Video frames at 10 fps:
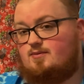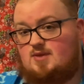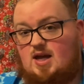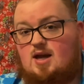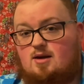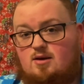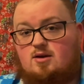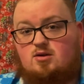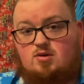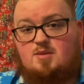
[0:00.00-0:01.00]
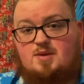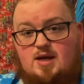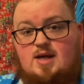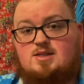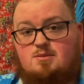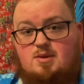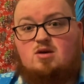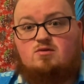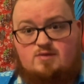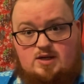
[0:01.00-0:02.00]
That looked creepy as a
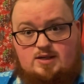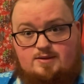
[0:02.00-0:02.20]
motherfucker.